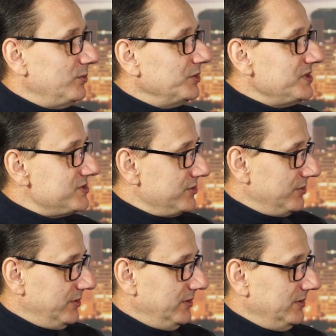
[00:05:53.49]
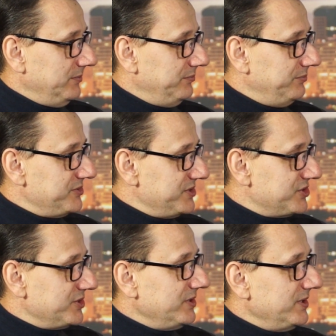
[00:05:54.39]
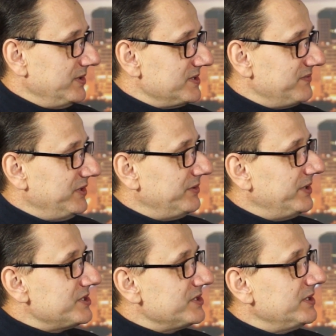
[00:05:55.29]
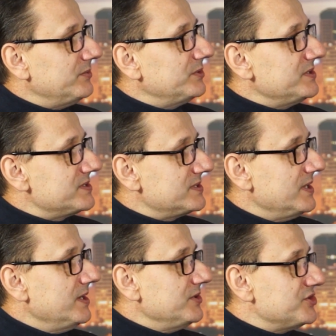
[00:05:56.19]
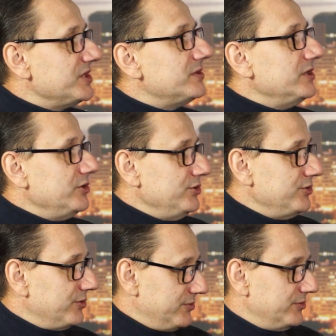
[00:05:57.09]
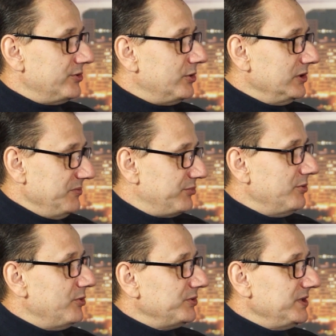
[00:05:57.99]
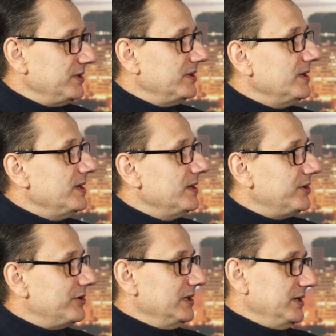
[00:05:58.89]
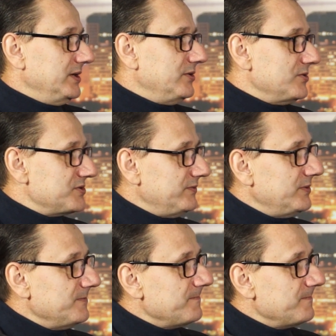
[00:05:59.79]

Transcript: What is your position in this federation, and what is generally your role in promoting curling in Kosovo?